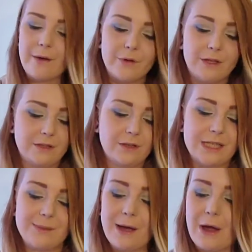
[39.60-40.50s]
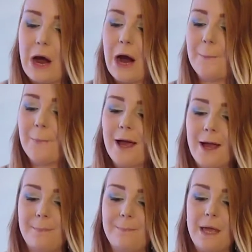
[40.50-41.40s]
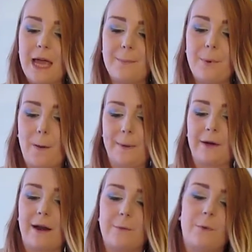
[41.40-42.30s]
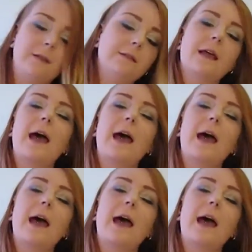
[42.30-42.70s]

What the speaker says: I'm going to talk about are my pomegranate ones.